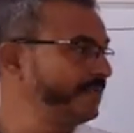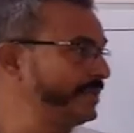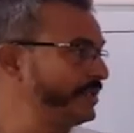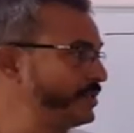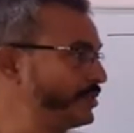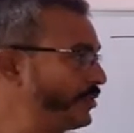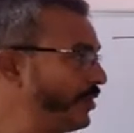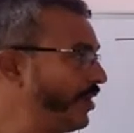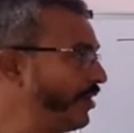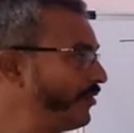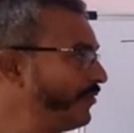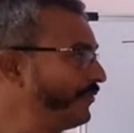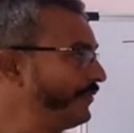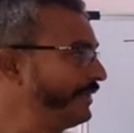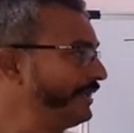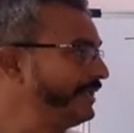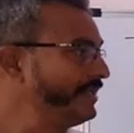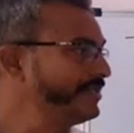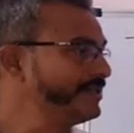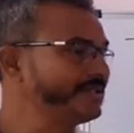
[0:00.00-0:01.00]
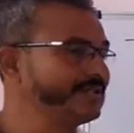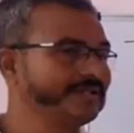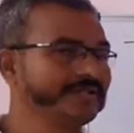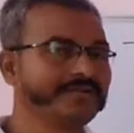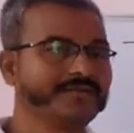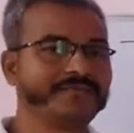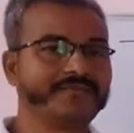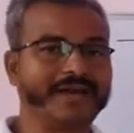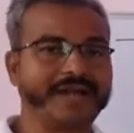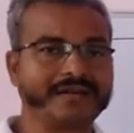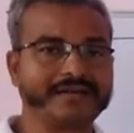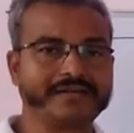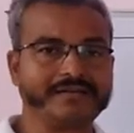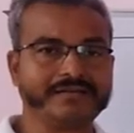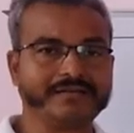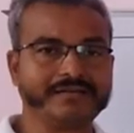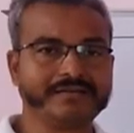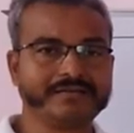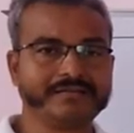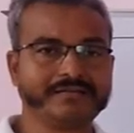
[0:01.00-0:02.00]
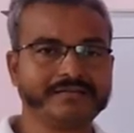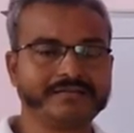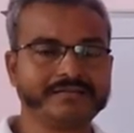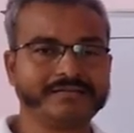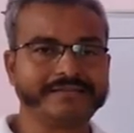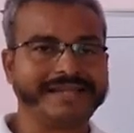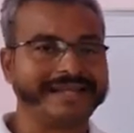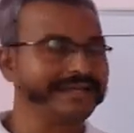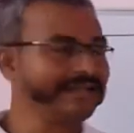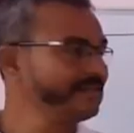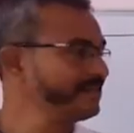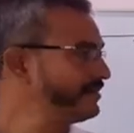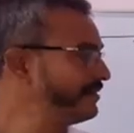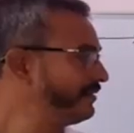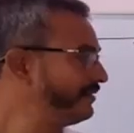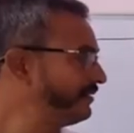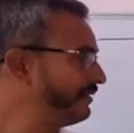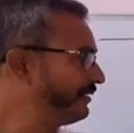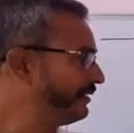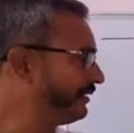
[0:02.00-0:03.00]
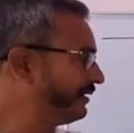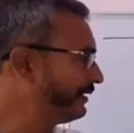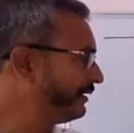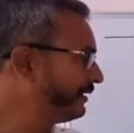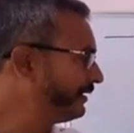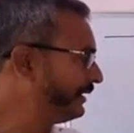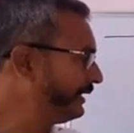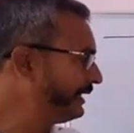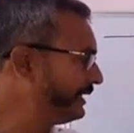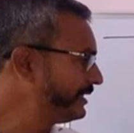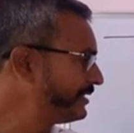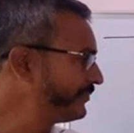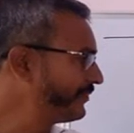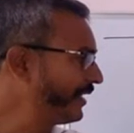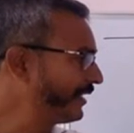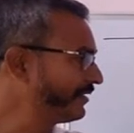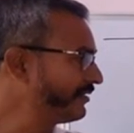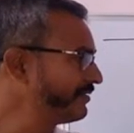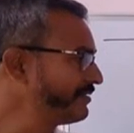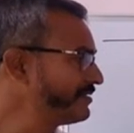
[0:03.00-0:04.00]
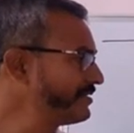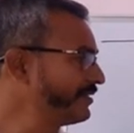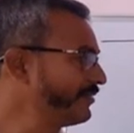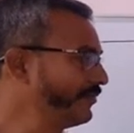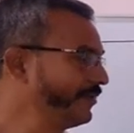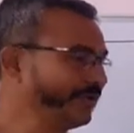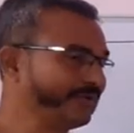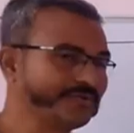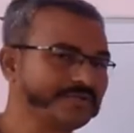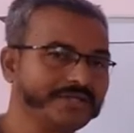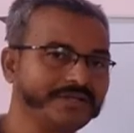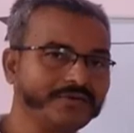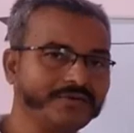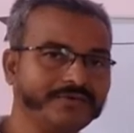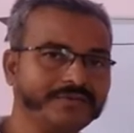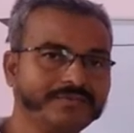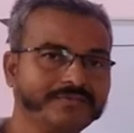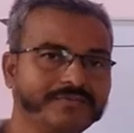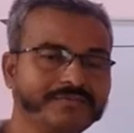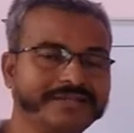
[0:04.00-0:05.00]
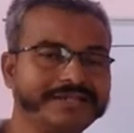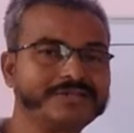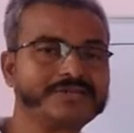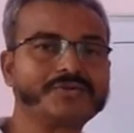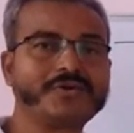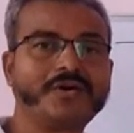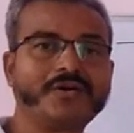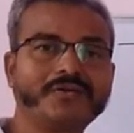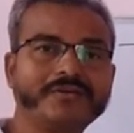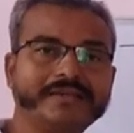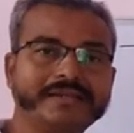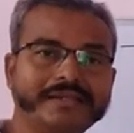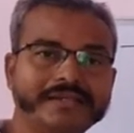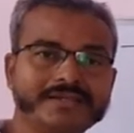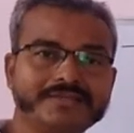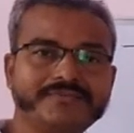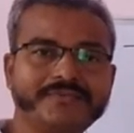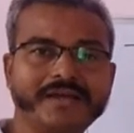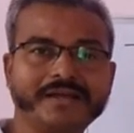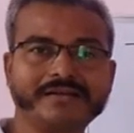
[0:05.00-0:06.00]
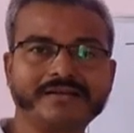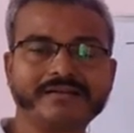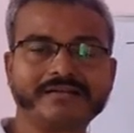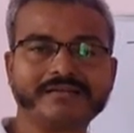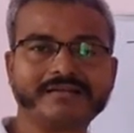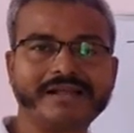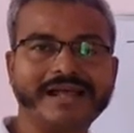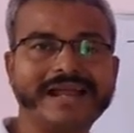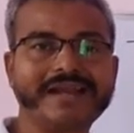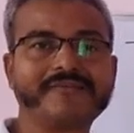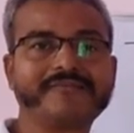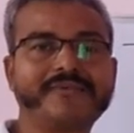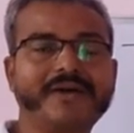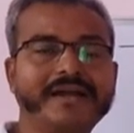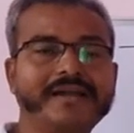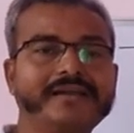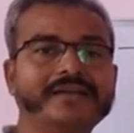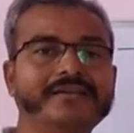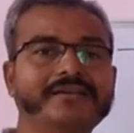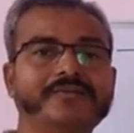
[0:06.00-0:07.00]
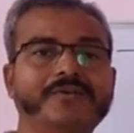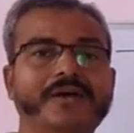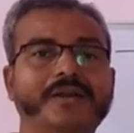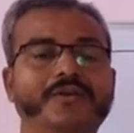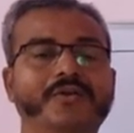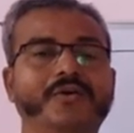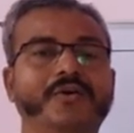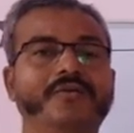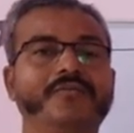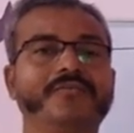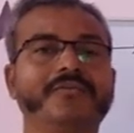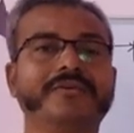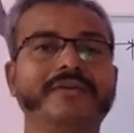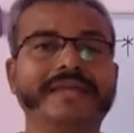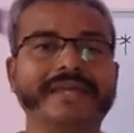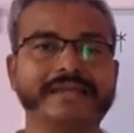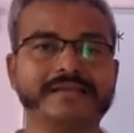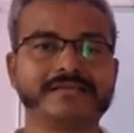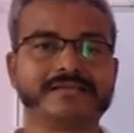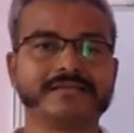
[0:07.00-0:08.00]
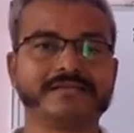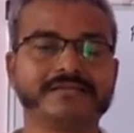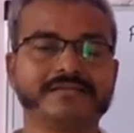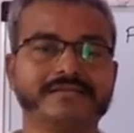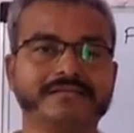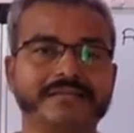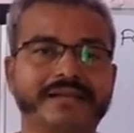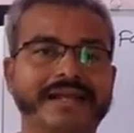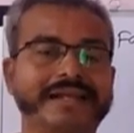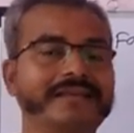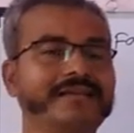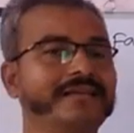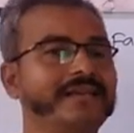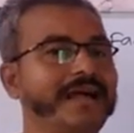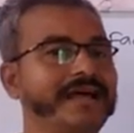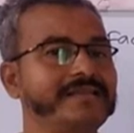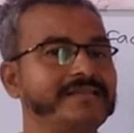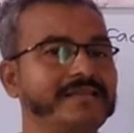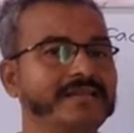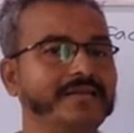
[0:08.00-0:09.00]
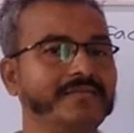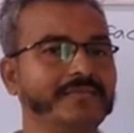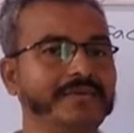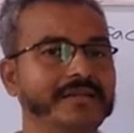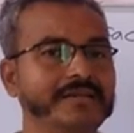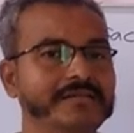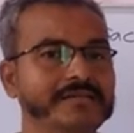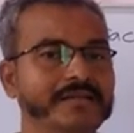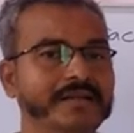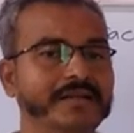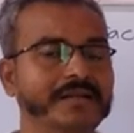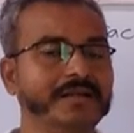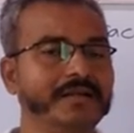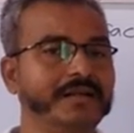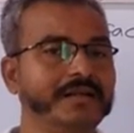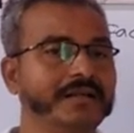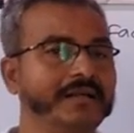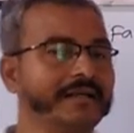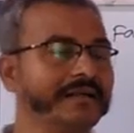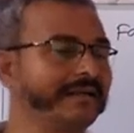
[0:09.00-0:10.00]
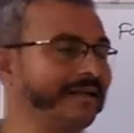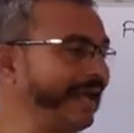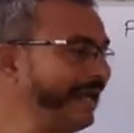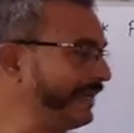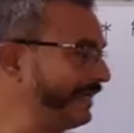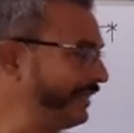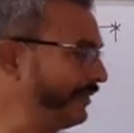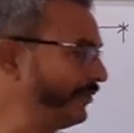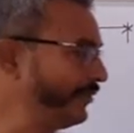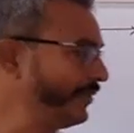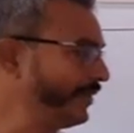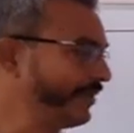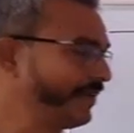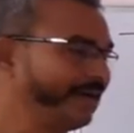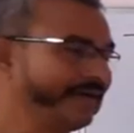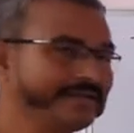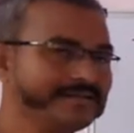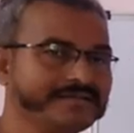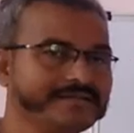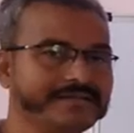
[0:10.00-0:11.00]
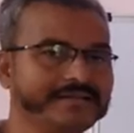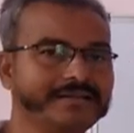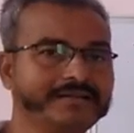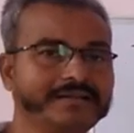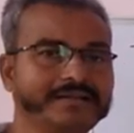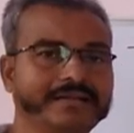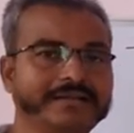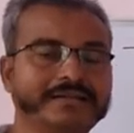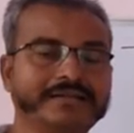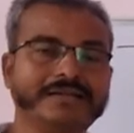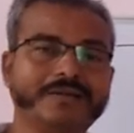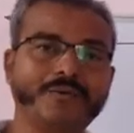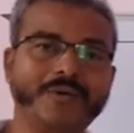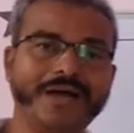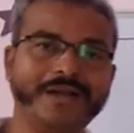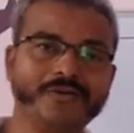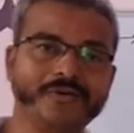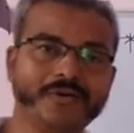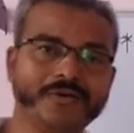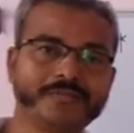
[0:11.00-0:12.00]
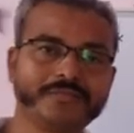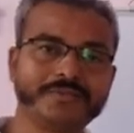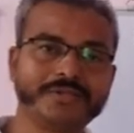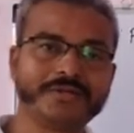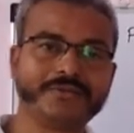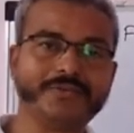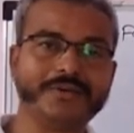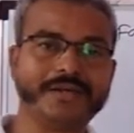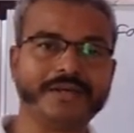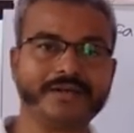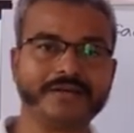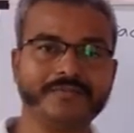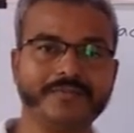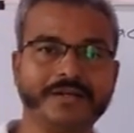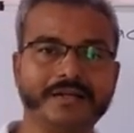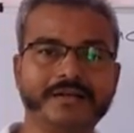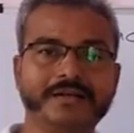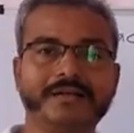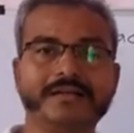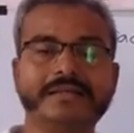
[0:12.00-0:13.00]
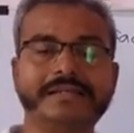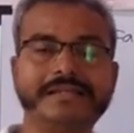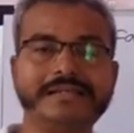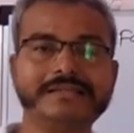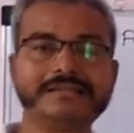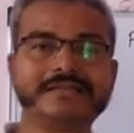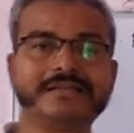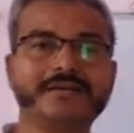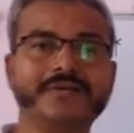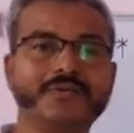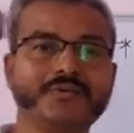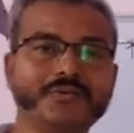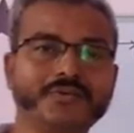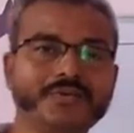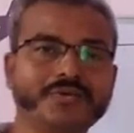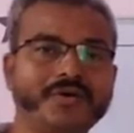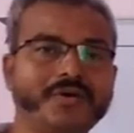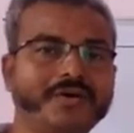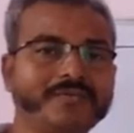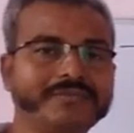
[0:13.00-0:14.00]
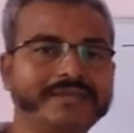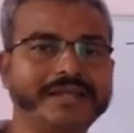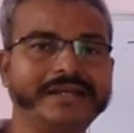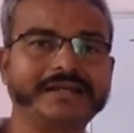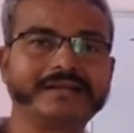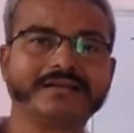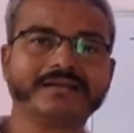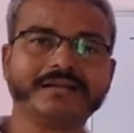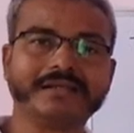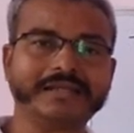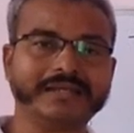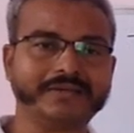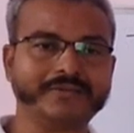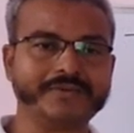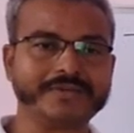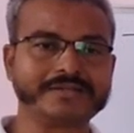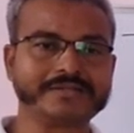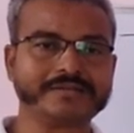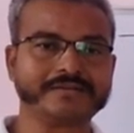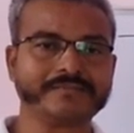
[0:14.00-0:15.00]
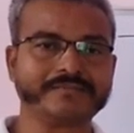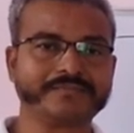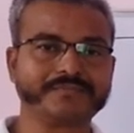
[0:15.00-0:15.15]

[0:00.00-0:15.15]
solve each factor, that is each factor is equal to 0. Then solve each factor and find the value of x. And the last step is write your answer. The value of the variable is the root of that equation.